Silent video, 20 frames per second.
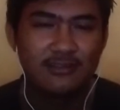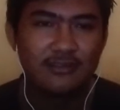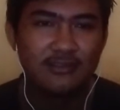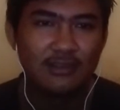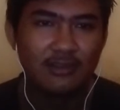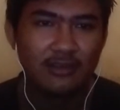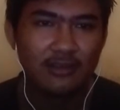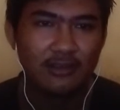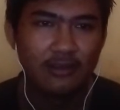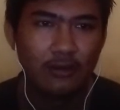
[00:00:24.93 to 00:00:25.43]

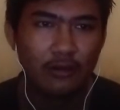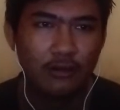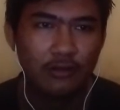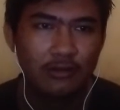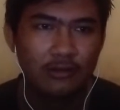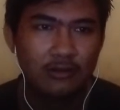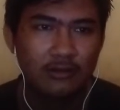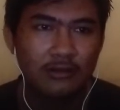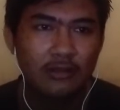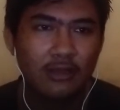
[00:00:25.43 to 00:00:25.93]
of
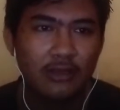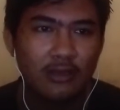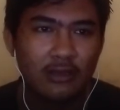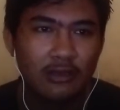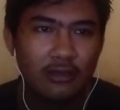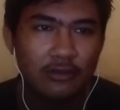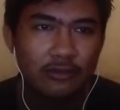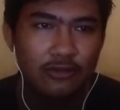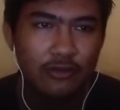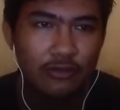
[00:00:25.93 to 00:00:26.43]
the
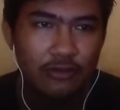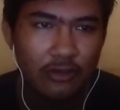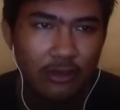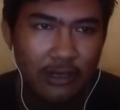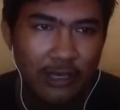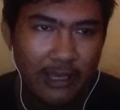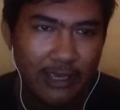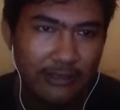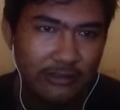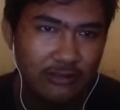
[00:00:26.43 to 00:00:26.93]
junior
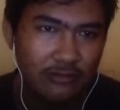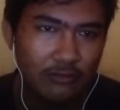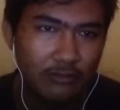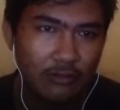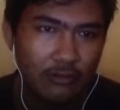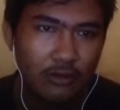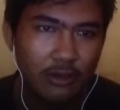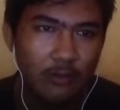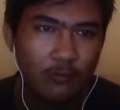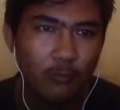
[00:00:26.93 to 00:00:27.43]
high school
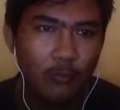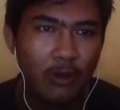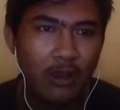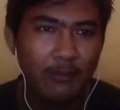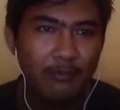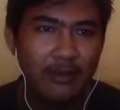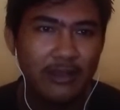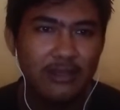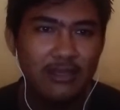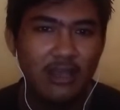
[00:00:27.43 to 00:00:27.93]

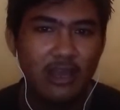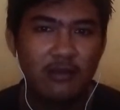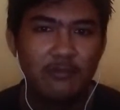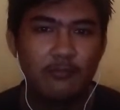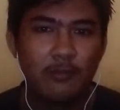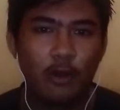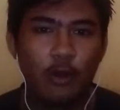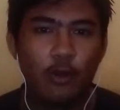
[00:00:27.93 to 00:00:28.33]
Muhammadiyah Palopo.